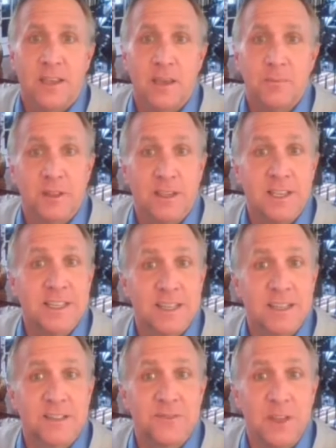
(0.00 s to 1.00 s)
Keep at
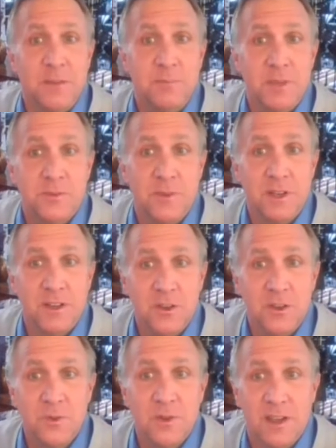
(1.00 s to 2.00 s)
least six feet
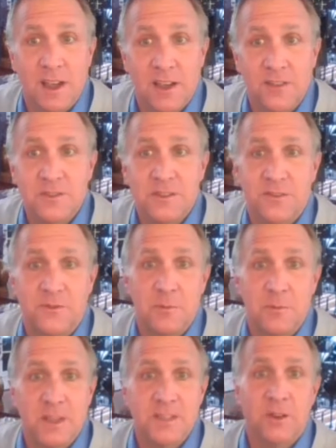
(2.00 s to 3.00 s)
between you and others if
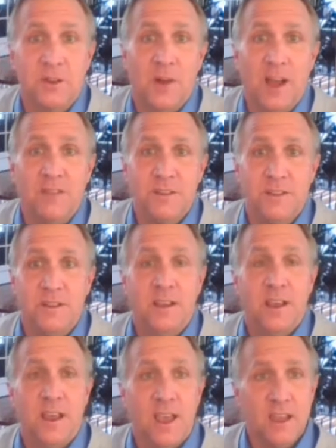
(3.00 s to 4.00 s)
you must go out
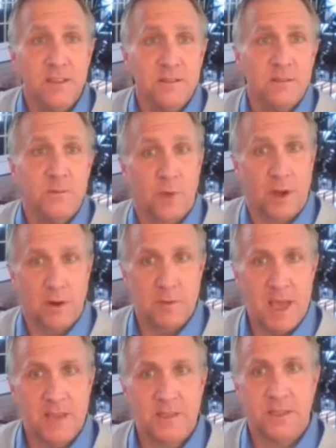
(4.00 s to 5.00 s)
and wear
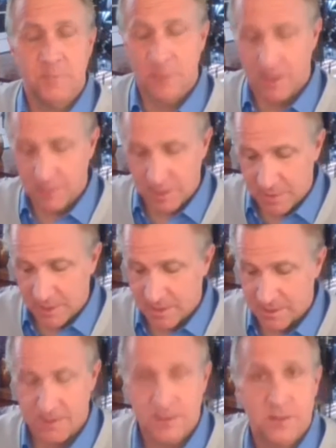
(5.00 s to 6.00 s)
a mask in public
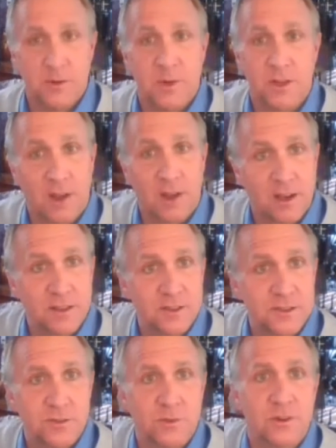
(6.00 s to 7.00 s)
places. So when you're out
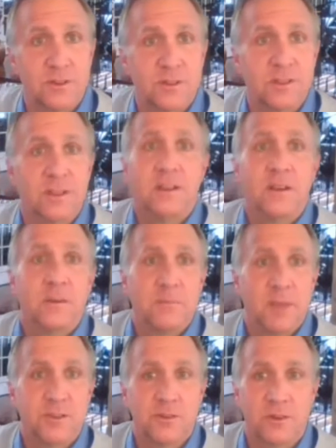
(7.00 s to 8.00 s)
at the stores,
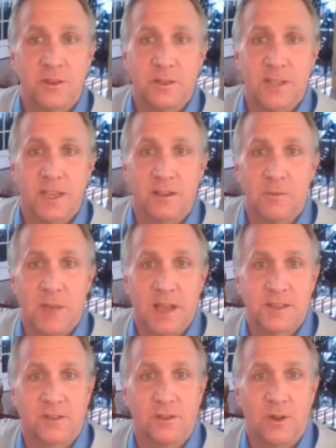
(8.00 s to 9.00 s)
make sure you take your
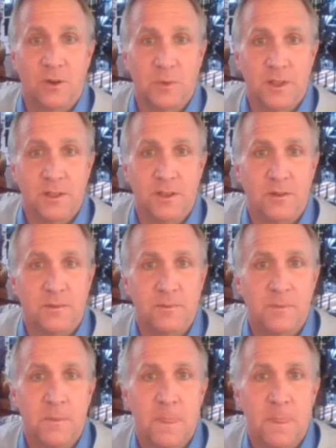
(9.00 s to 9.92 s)
mask along with you.